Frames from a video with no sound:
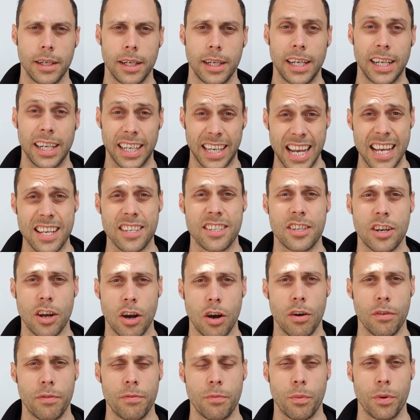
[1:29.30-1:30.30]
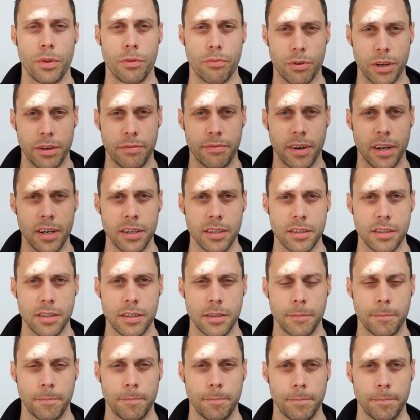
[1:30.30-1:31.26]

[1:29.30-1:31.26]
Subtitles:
Let's start off with reflux,